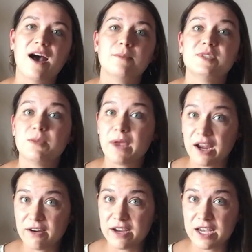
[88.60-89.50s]
some
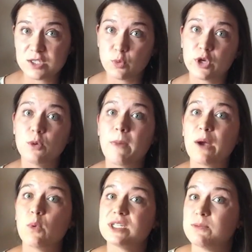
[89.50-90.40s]
areas where you might
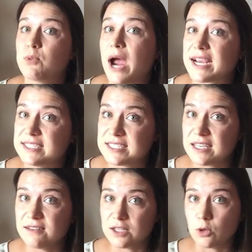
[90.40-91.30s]
want to practice a
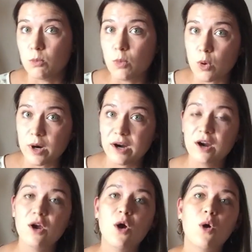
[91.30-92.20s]
little more
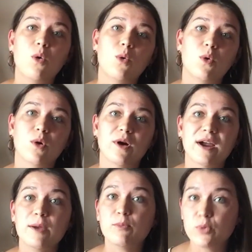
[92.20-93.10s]
or
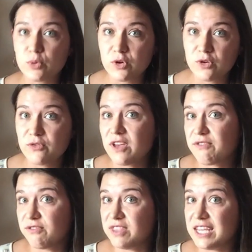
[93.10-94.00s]
improve
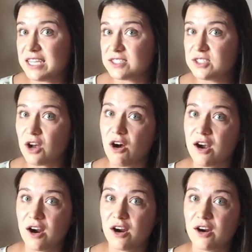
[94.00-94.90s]
if this
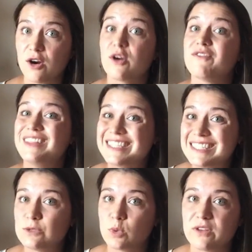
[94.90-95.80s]

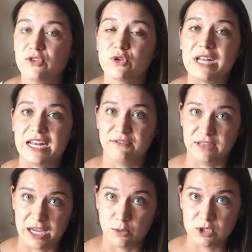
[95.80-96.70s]
is one of your native
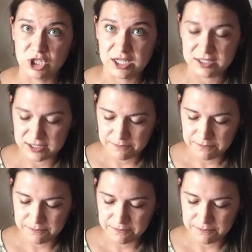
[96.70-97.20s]
languages.